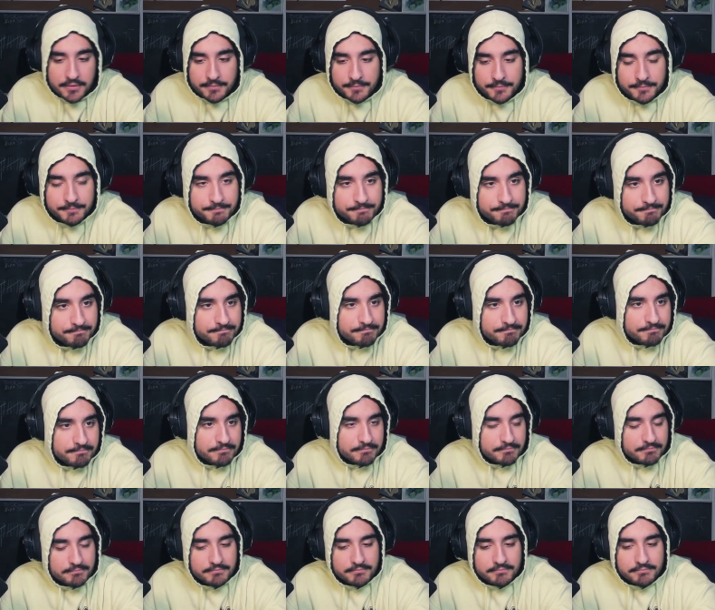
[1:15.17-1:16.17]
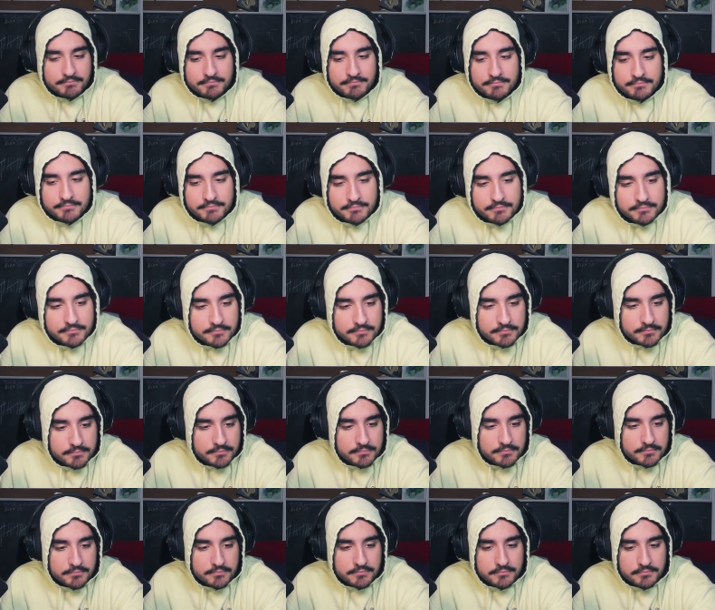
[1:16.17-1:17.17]

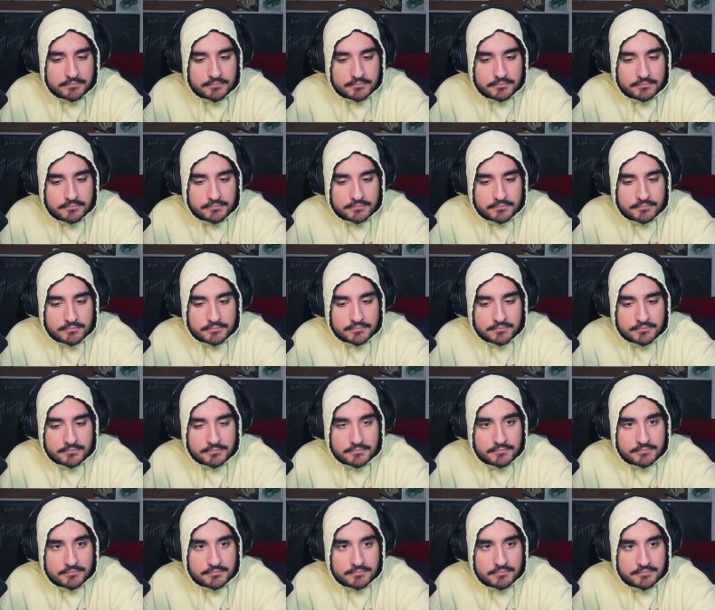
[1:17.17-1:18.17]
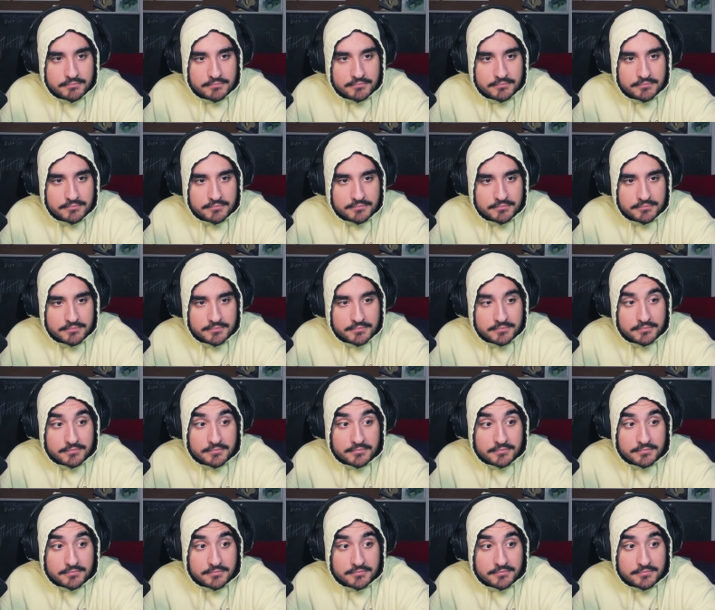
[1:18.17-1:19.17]

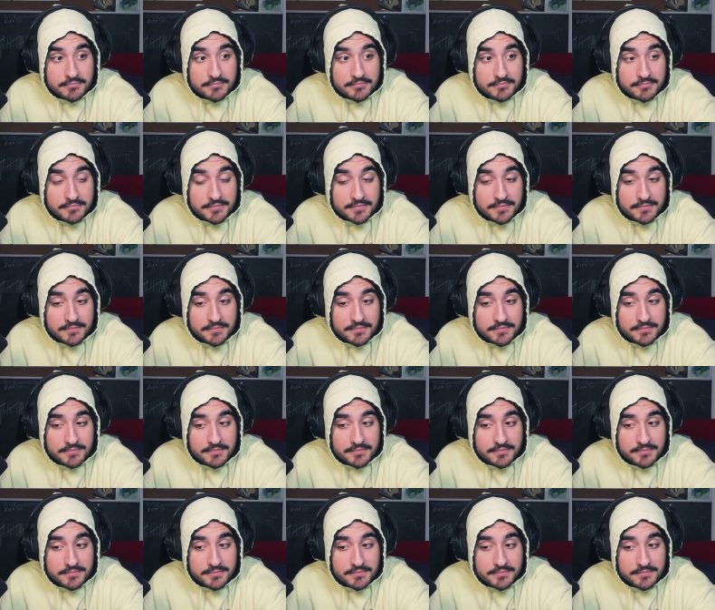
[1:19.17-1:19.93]
No one is speaking in this clip.